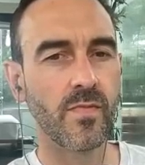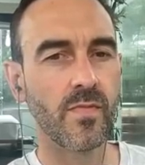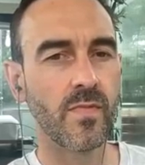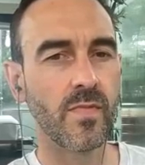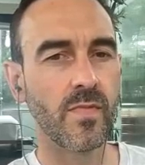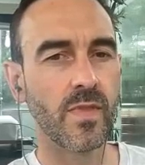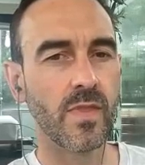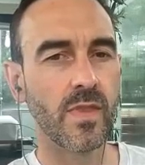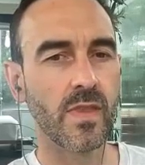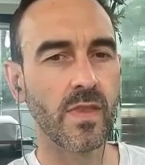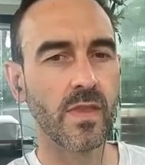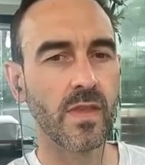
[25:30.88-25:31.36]

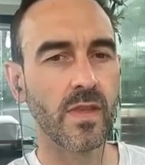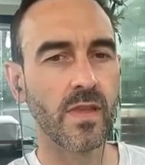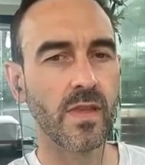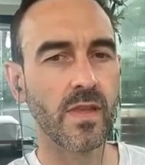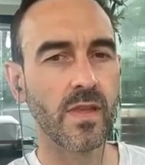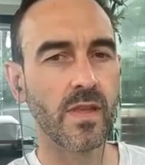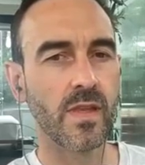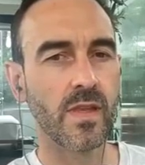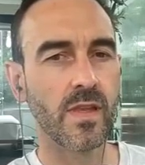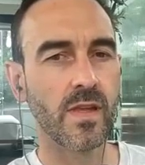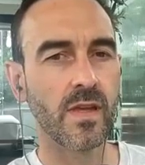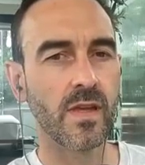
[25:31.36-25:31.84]

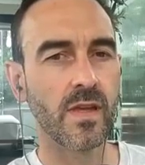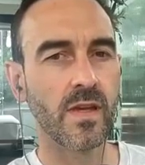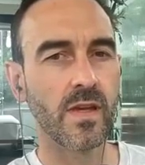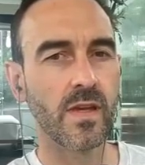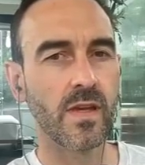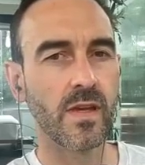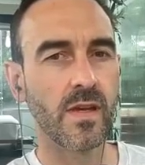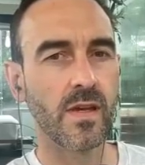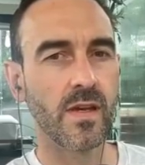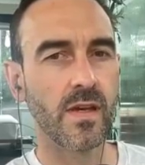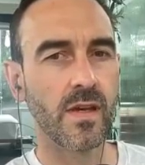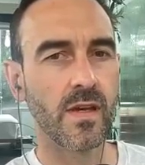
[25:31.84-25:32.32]

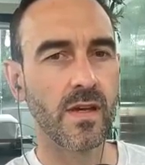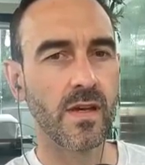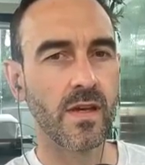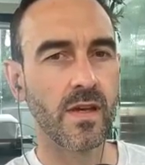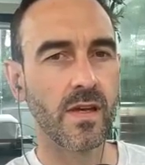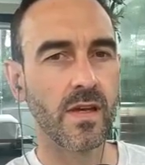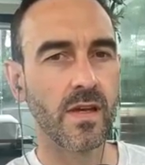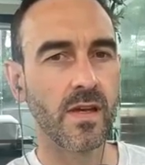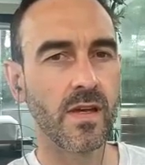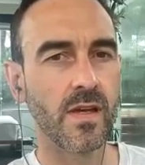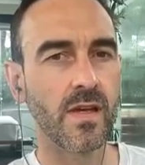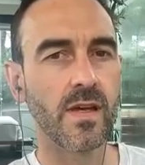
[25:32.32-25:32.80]

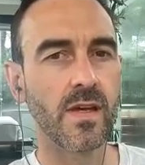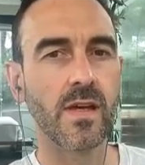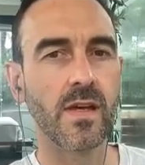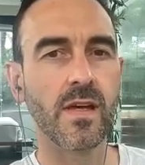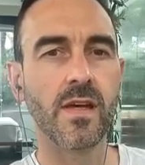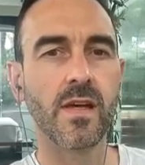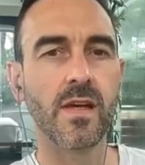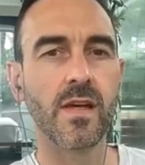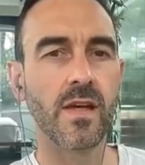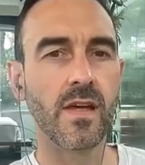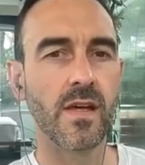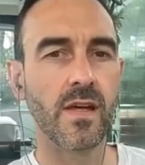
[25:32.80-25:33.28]

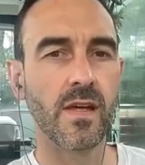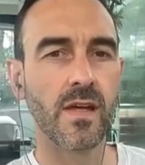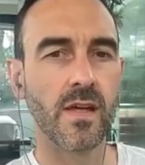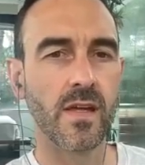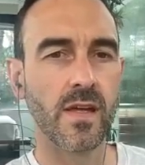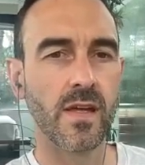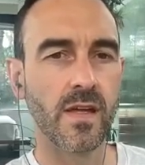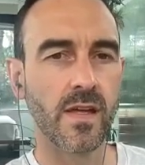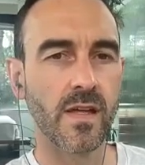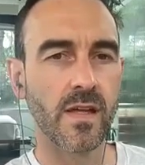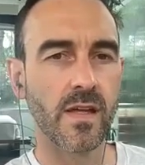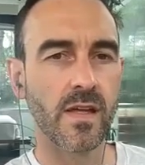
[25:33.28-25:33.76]

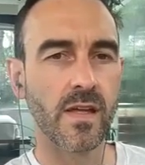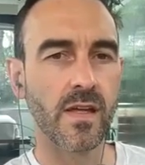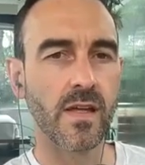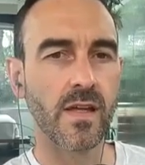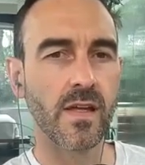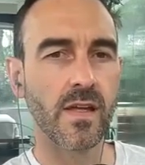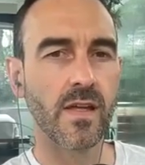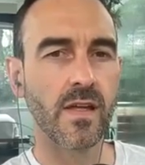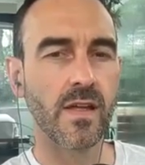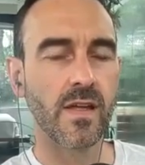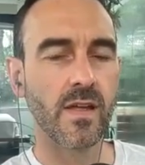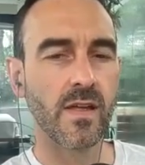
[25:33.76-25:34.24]

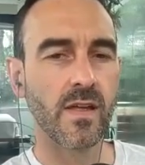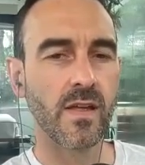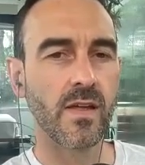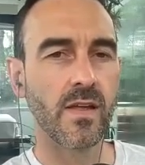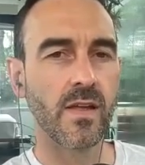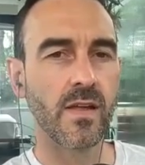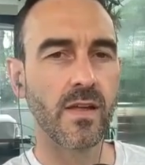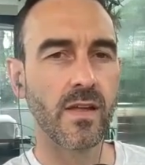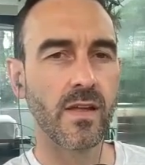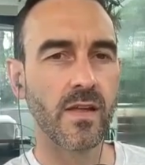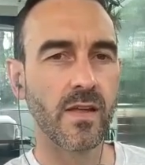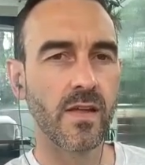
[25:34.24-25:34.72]

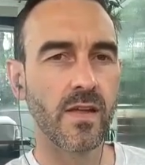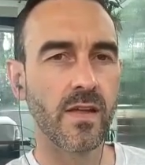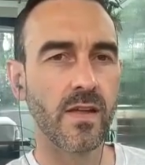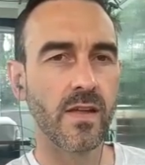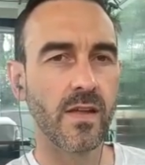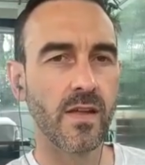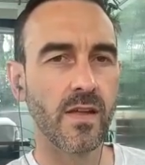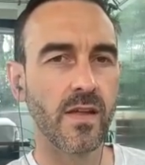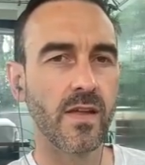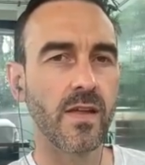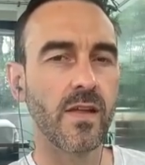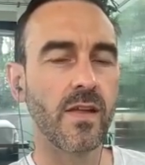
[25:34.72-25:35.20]

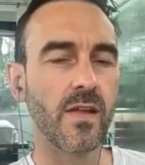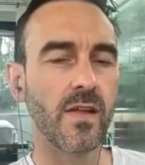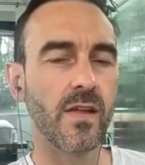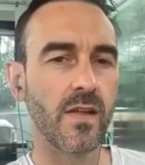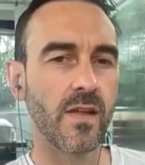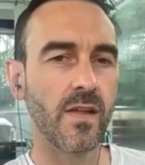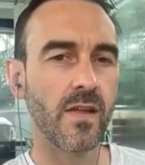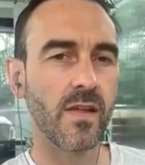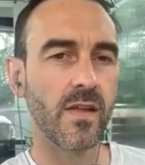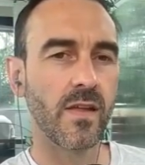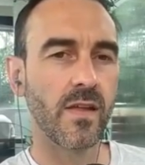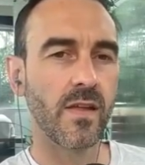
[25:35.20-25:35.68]

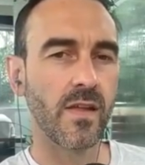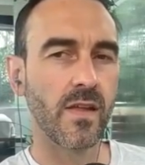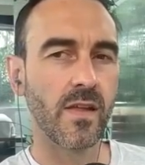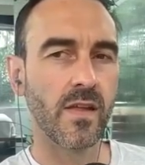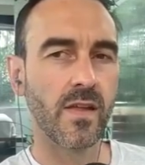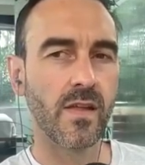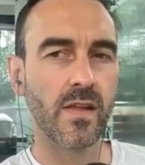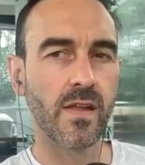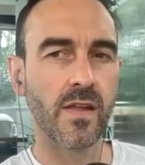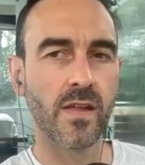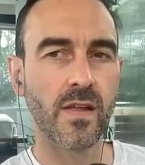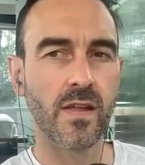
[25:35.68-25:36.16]

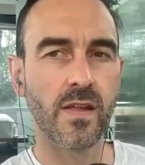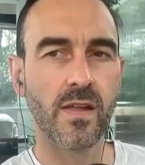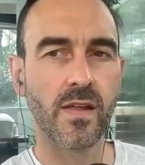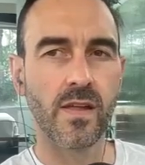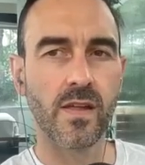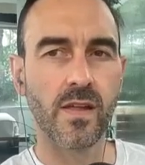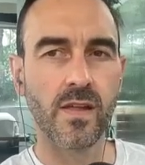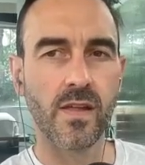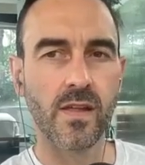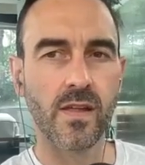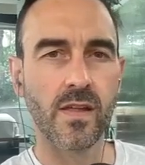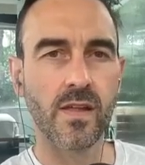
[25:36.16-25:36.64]

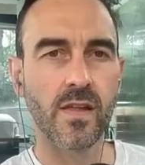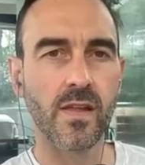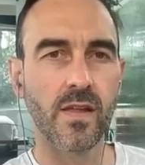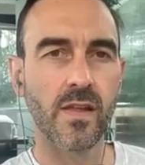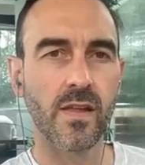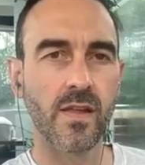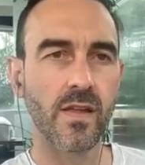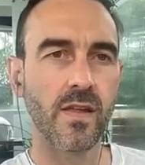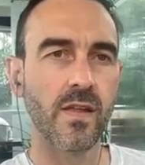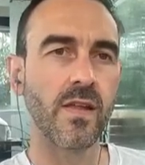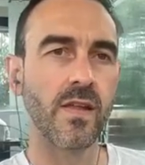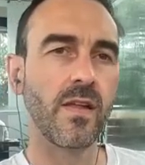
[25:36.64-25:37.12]

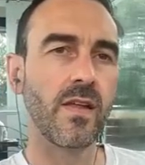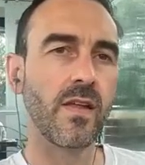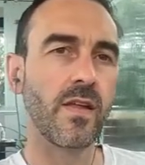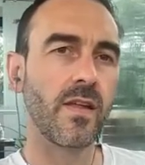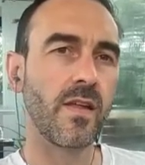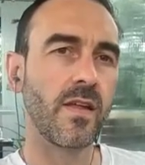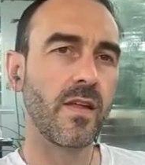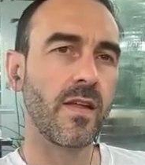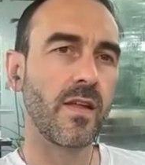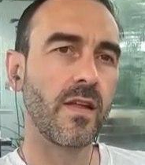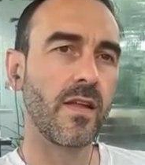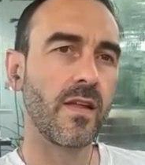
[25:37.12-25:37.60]

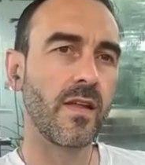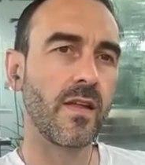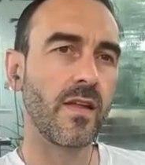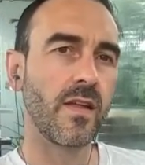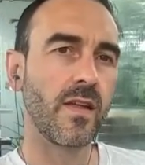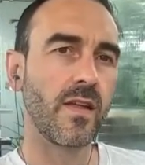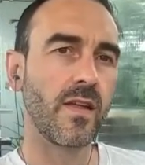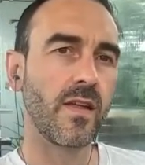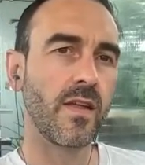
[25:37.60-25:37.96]
[no speech]